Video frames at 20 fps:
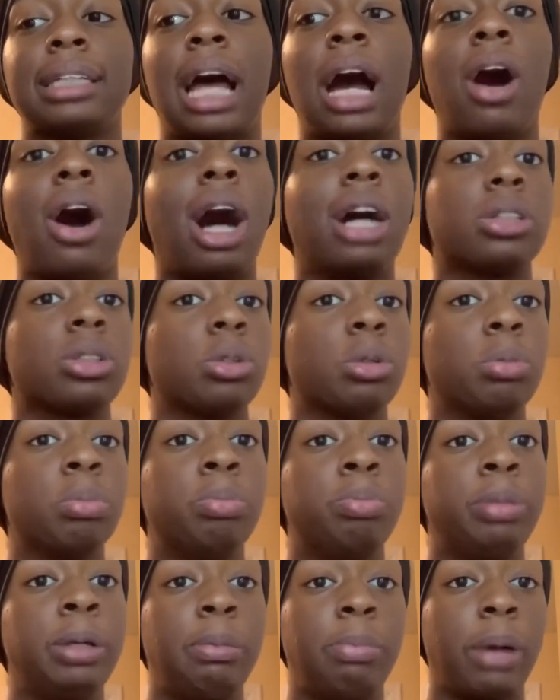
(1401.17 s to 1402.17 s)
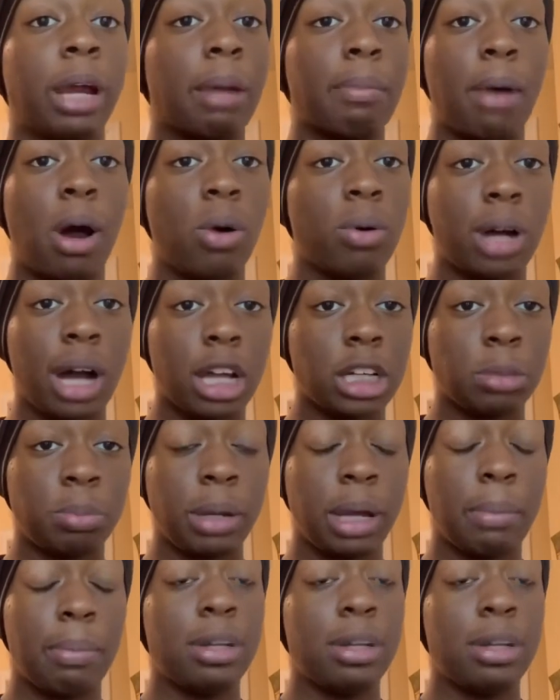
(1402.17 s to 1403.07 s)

I'll also be bringing my own contraband.